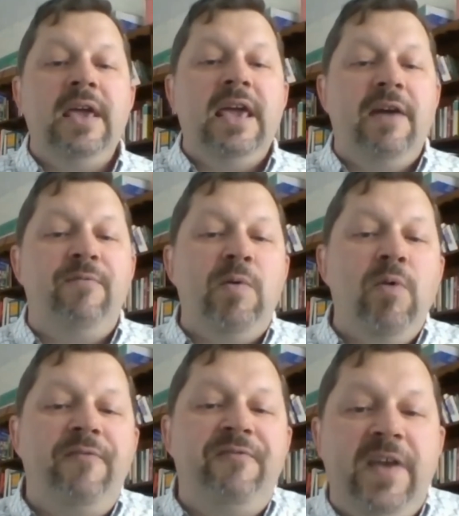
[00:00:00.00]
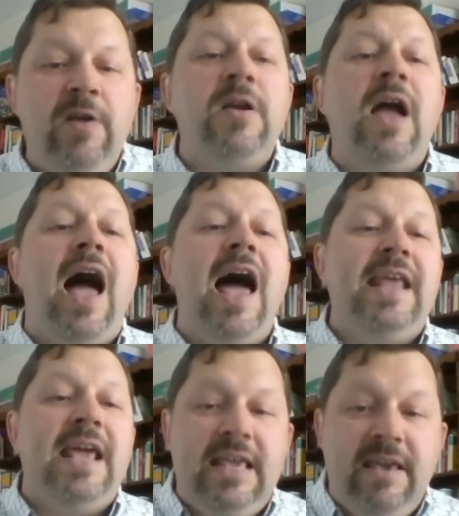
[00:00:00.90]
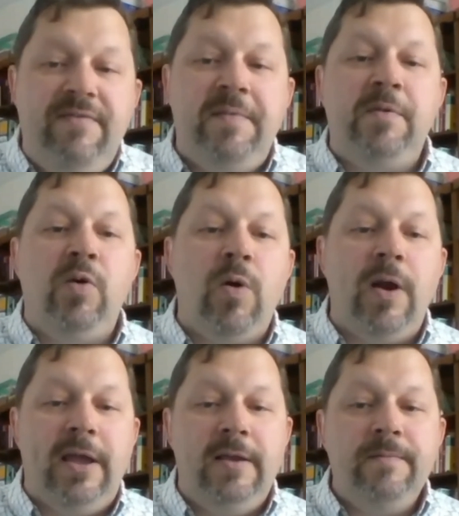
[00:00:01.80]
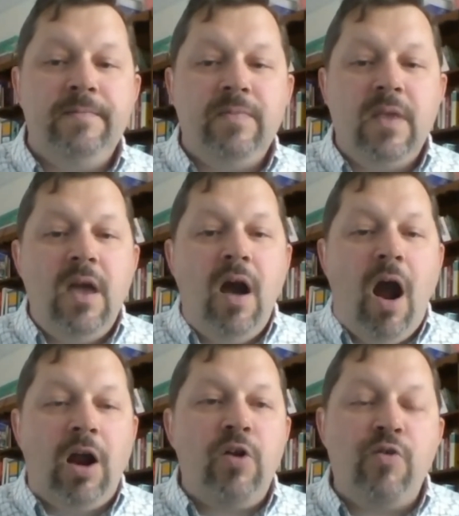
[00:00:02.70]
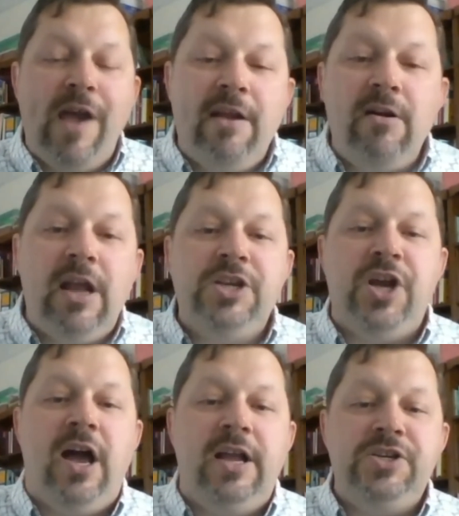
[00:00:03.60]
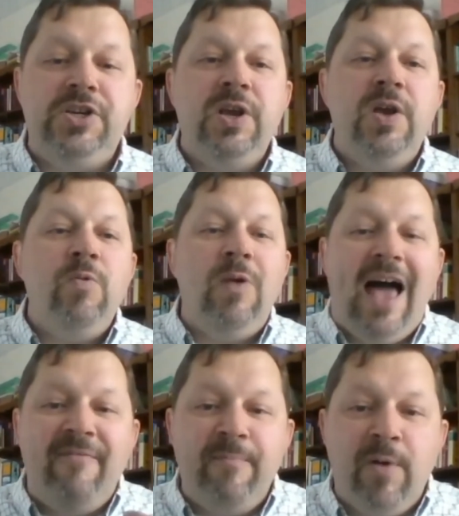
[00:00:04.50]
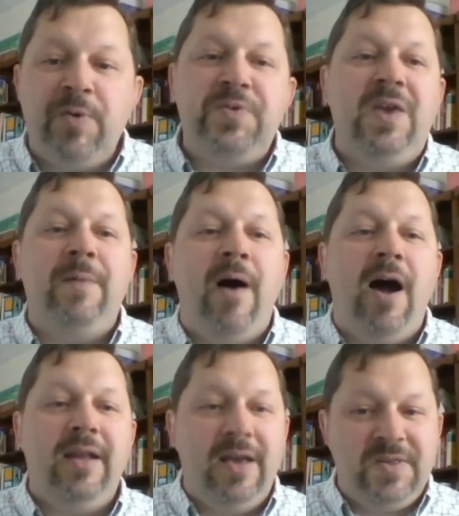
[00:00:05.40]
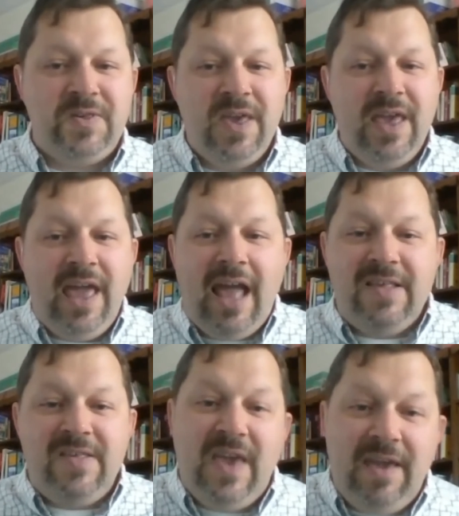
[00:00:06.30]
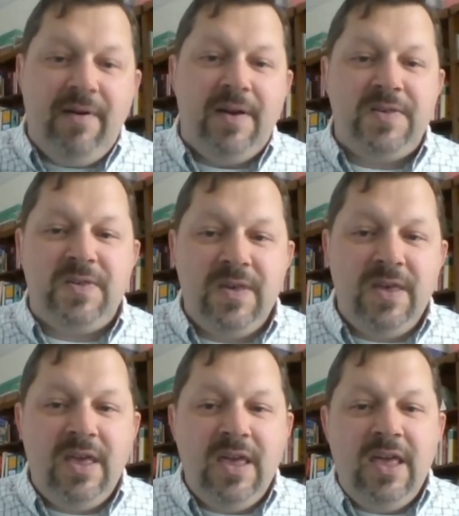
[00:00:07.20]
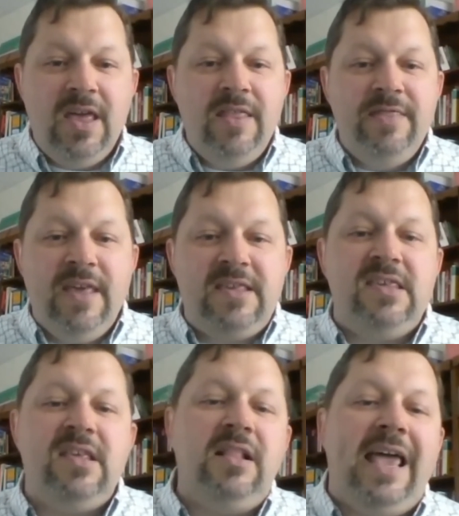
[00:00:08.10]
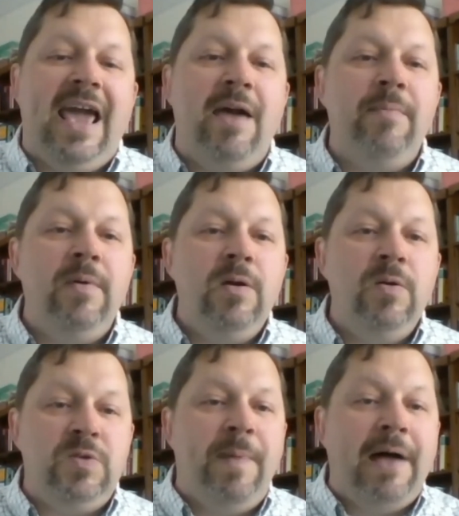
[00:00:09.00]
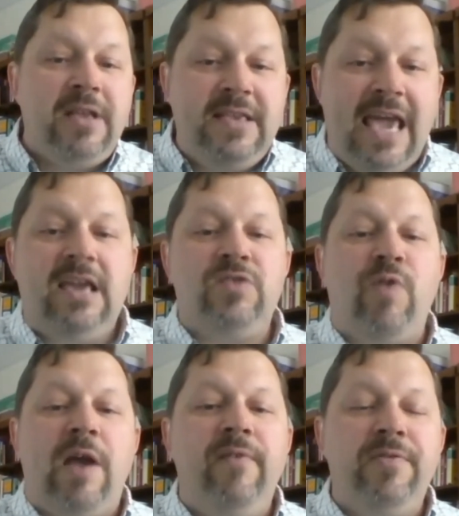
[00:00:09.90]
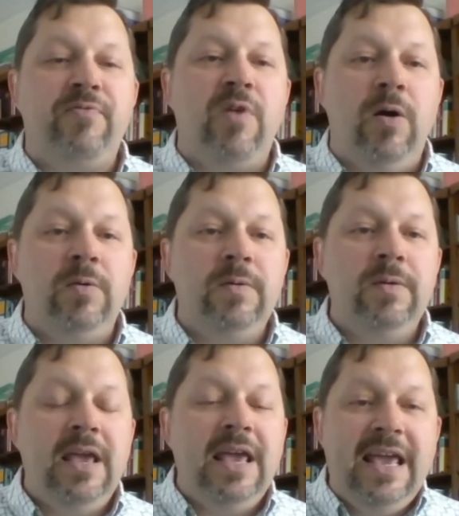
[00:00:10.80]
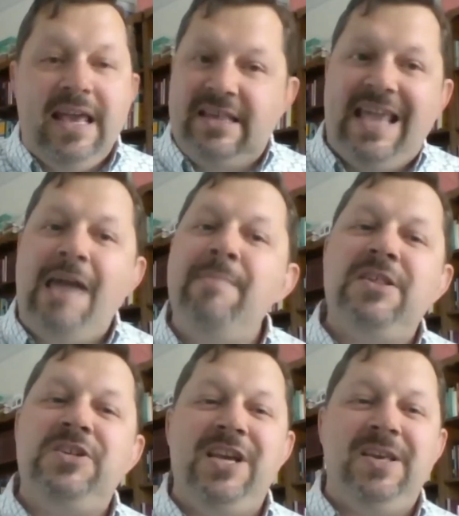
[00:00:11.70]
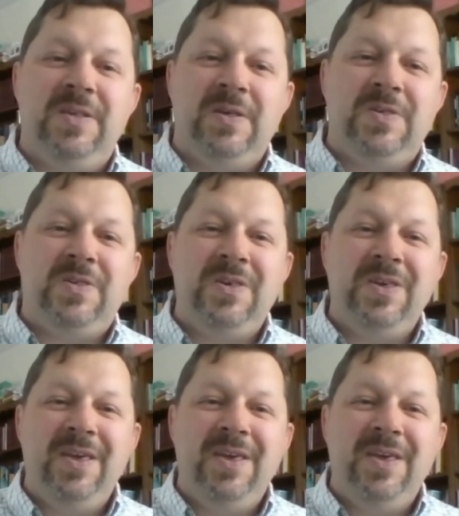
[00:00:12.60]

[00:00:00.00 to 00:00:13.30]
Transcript: if we will fear God and give him glory. Our creator and judge will have mercy upon us and save us. This is the Lamb who's about to take his rightful throne. His name is Jesus.